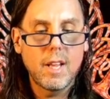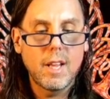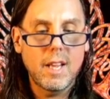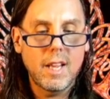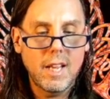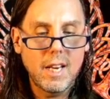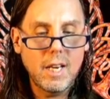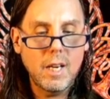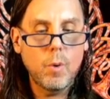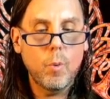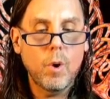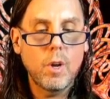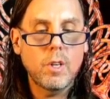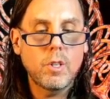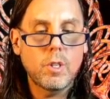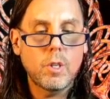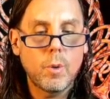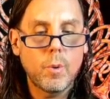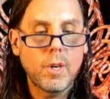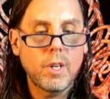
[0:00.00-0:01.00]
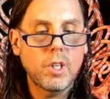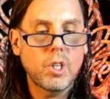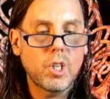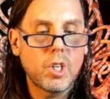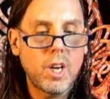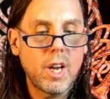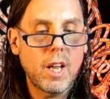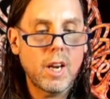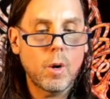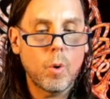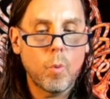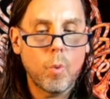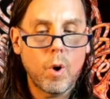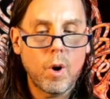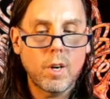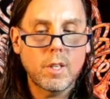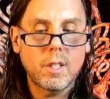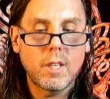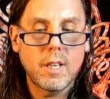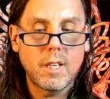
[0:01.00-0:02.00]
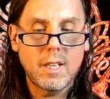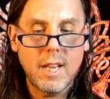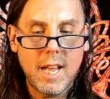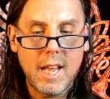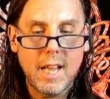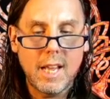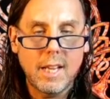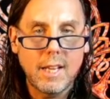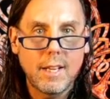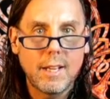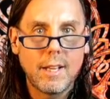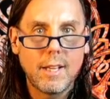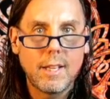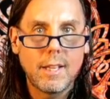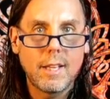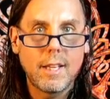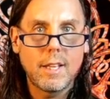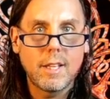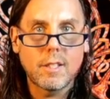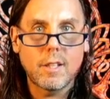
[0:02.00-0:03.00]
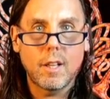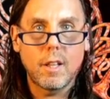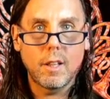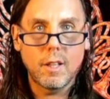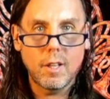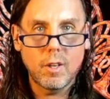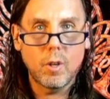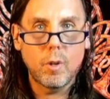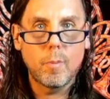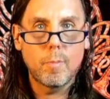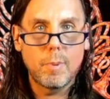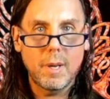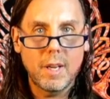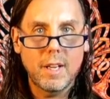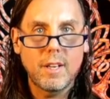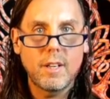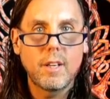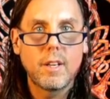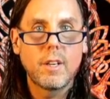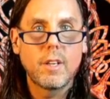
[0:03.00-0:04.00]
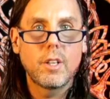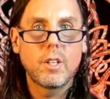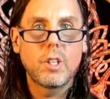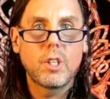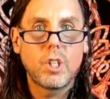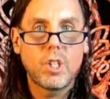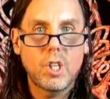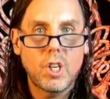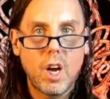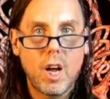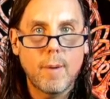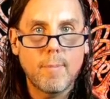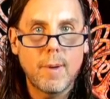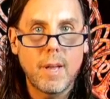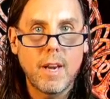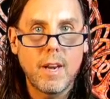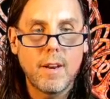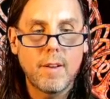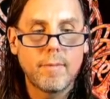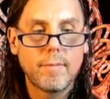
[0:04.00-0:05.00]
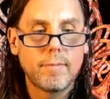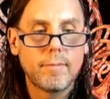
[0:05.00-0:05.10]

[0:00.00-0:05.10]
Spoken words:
Anyone doing shadow work today is a little bit shaman.